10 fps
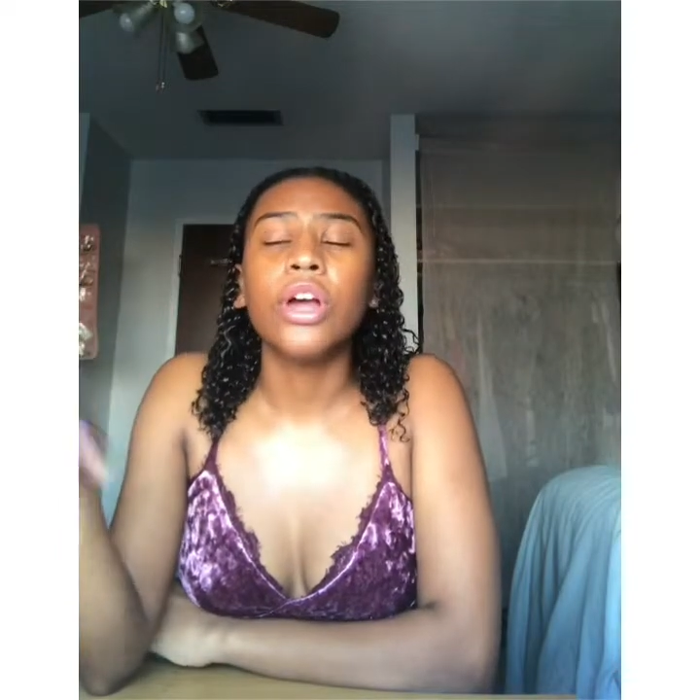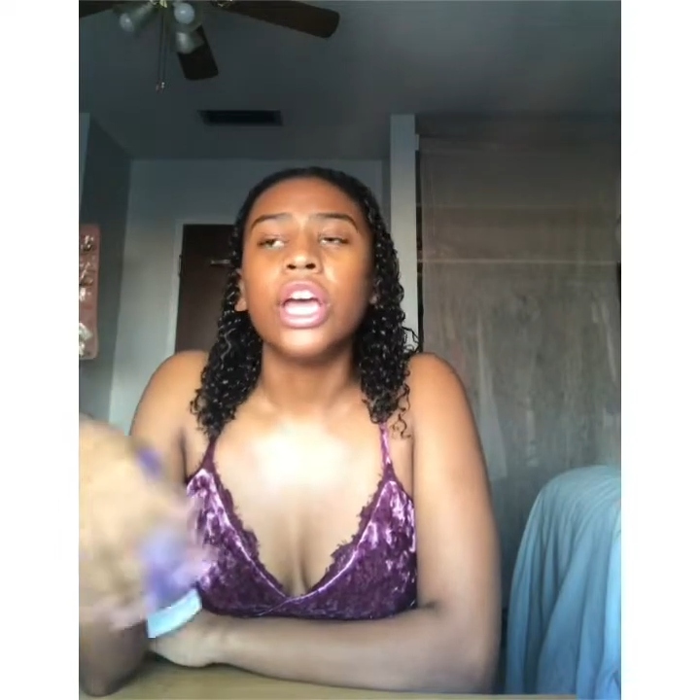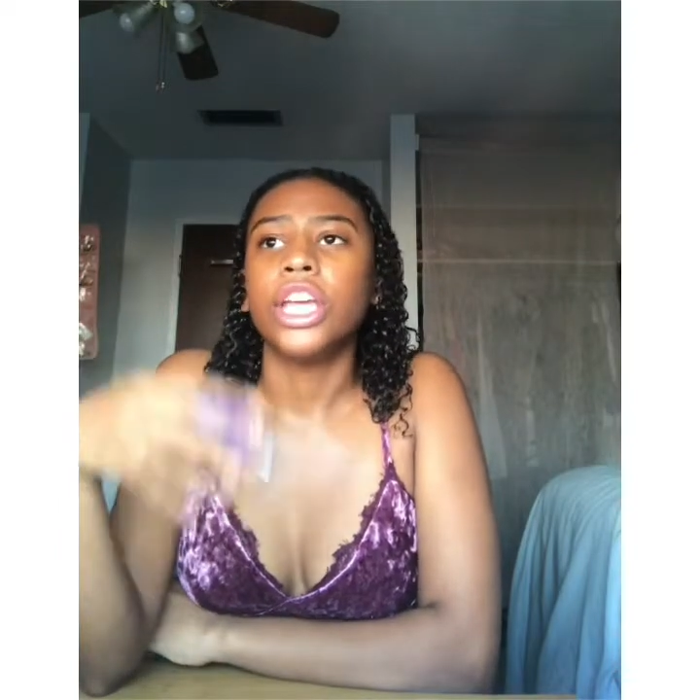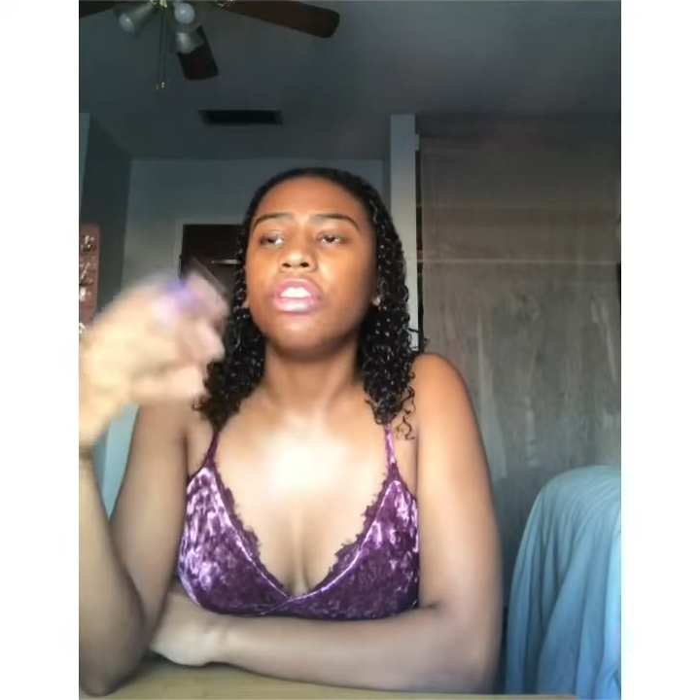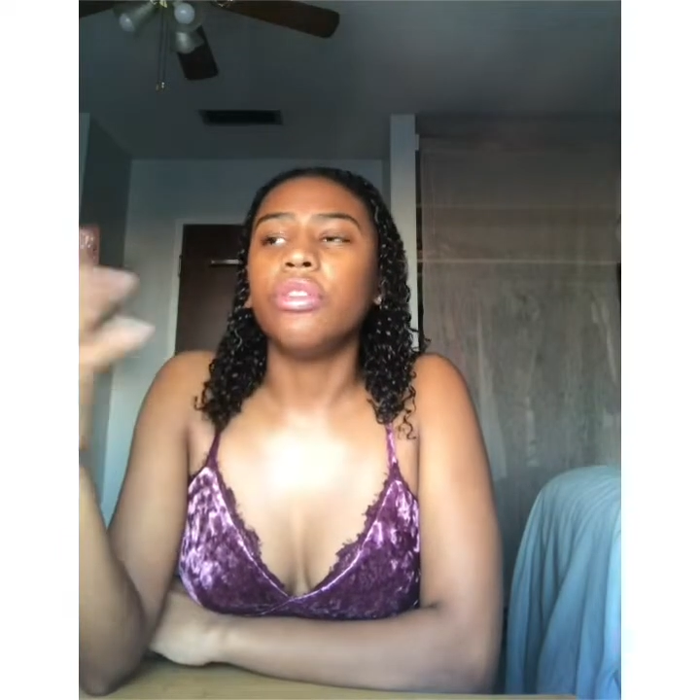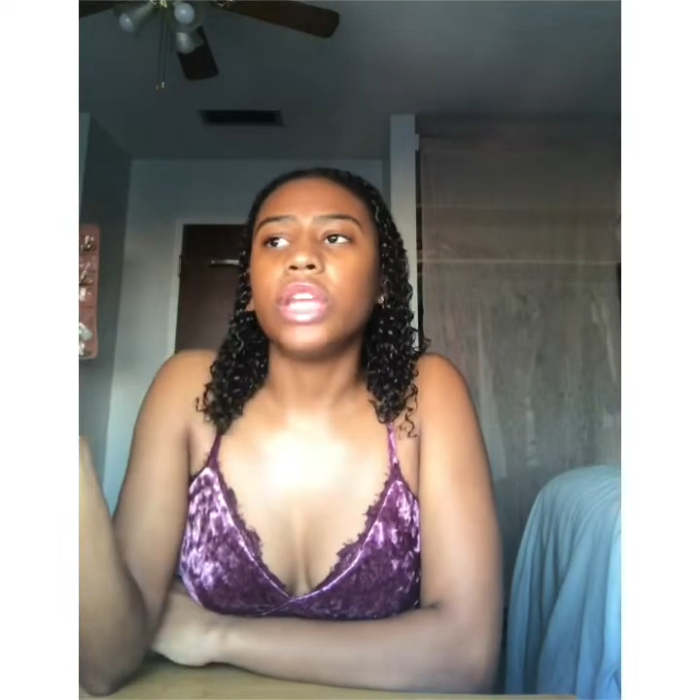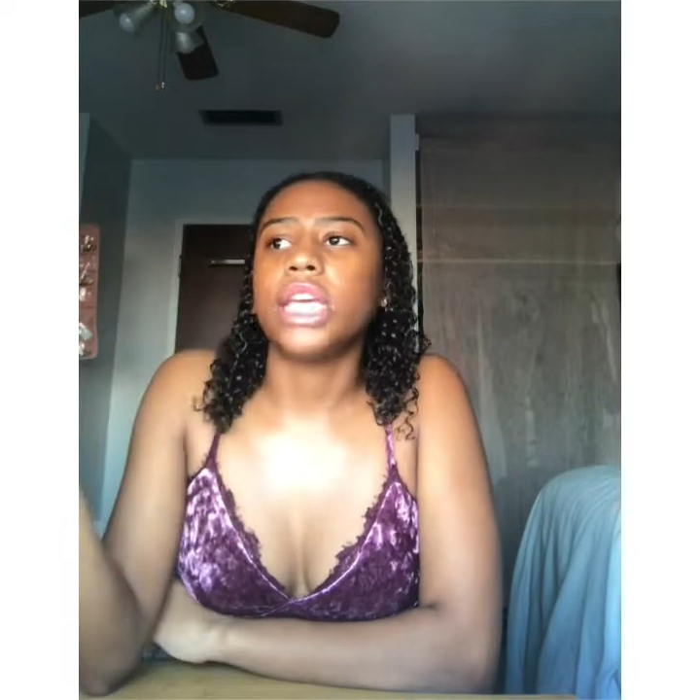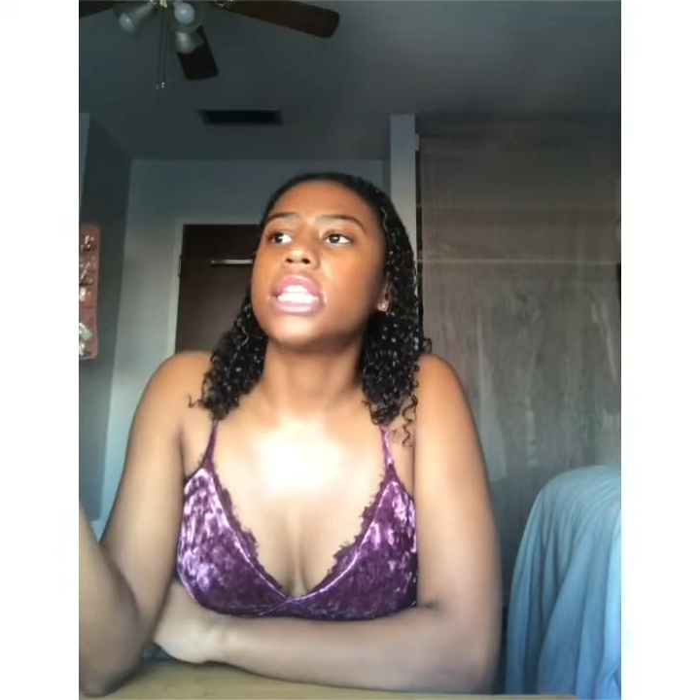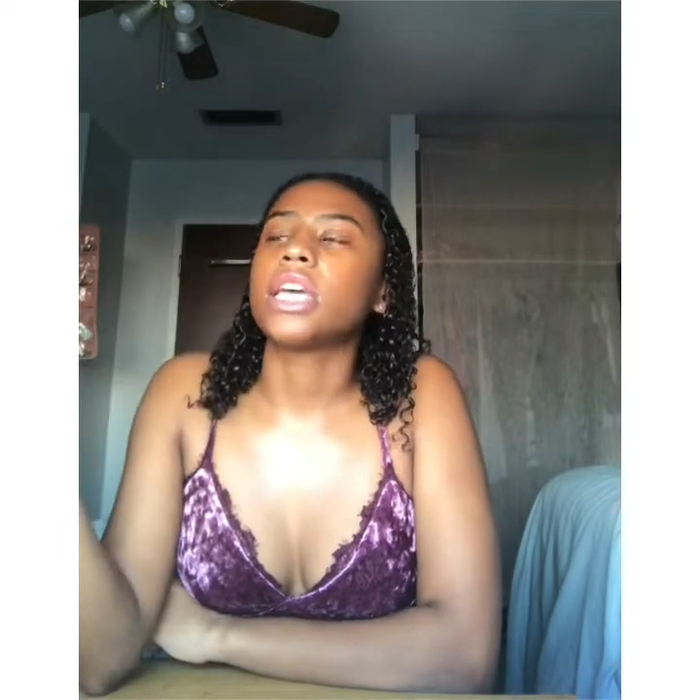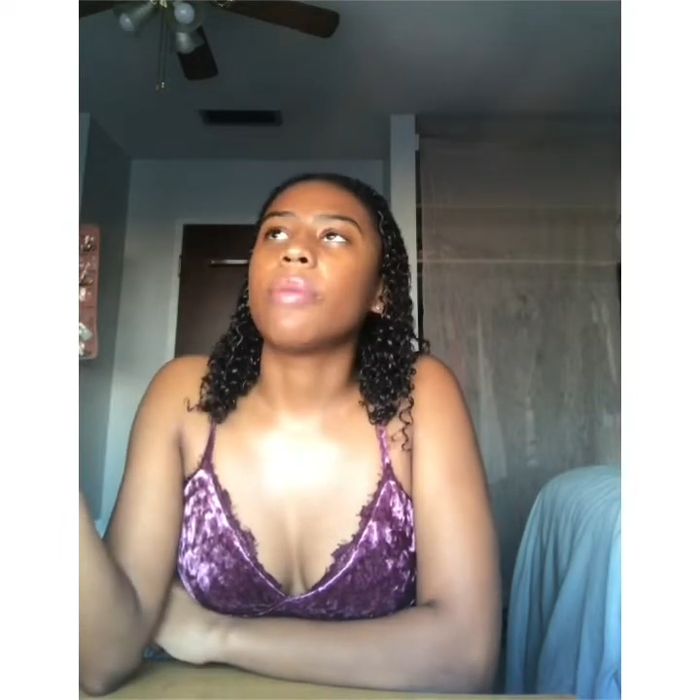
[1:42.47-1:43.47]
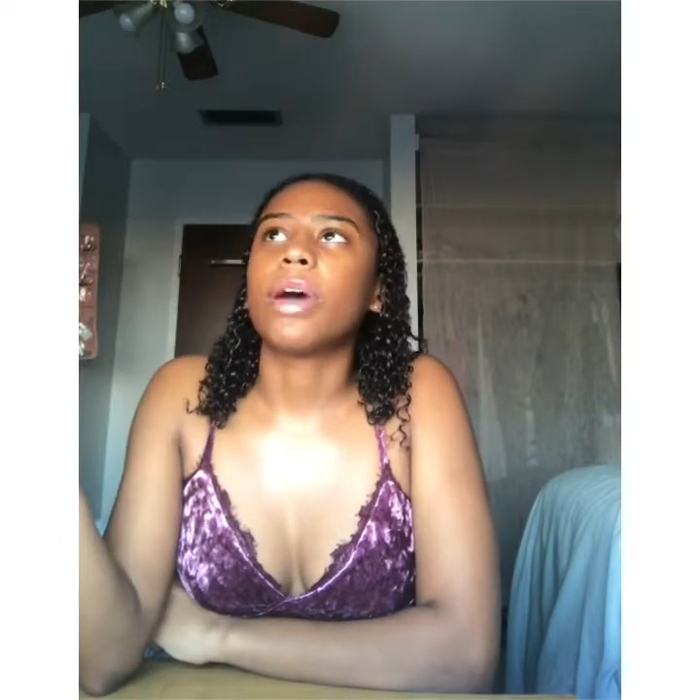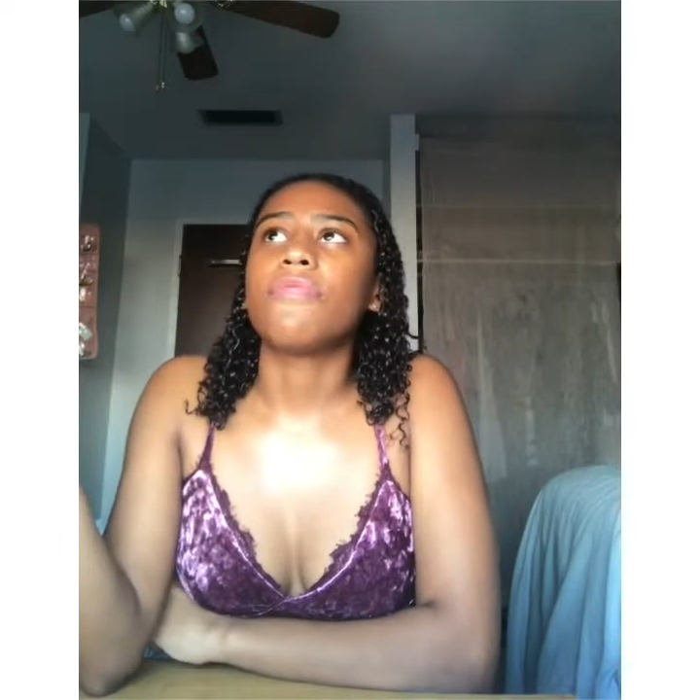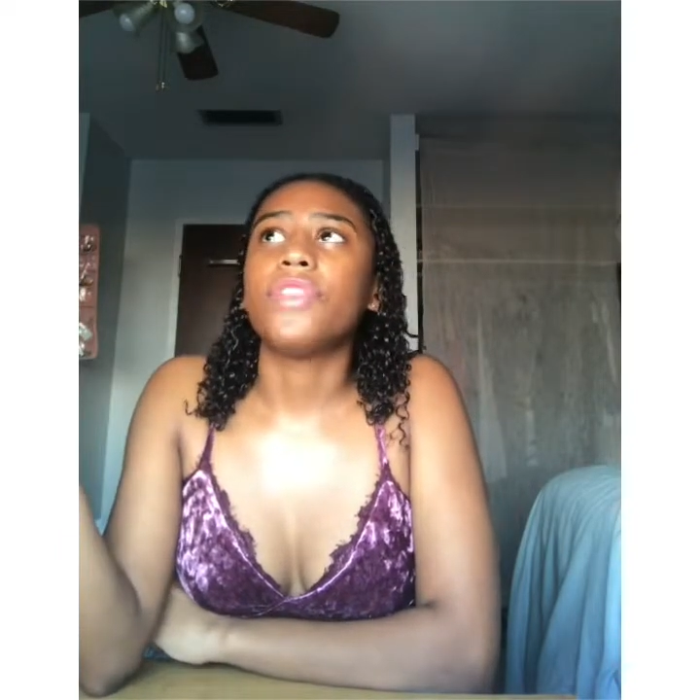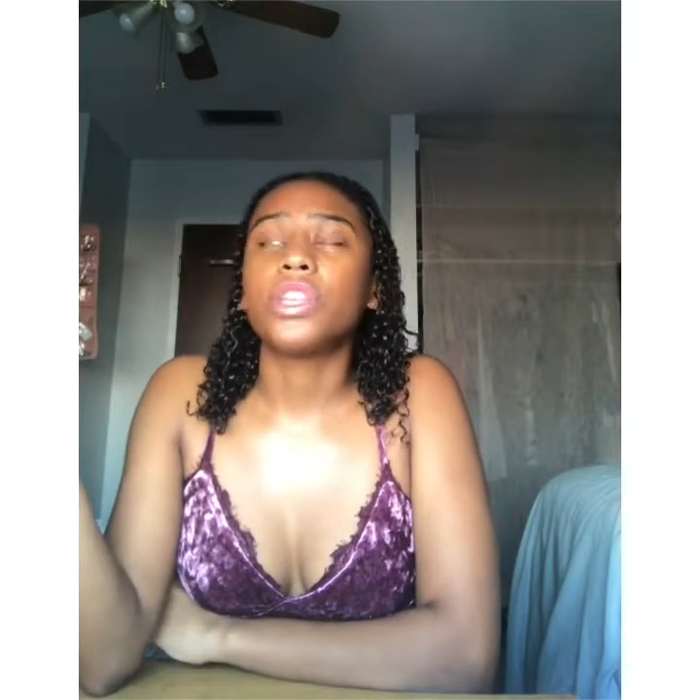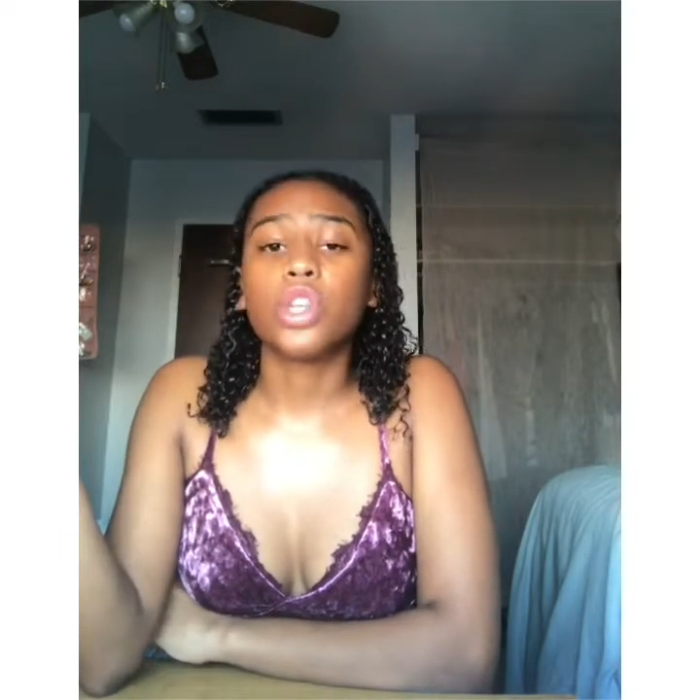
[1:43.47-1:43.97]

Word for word: you need to come out of this